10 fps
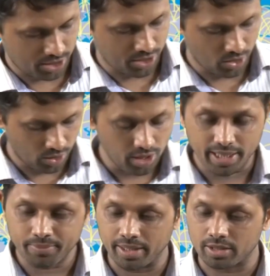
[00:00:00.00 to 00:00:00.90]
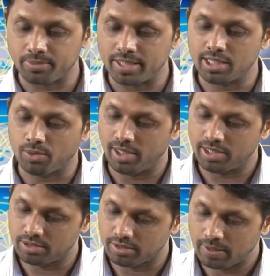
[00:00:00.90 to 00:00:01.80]
theory and factor price
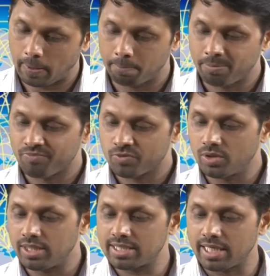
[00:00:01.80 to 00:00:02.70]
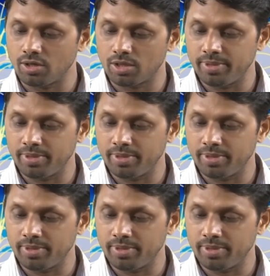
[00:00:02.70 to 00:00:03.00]
equalization. So, this cannot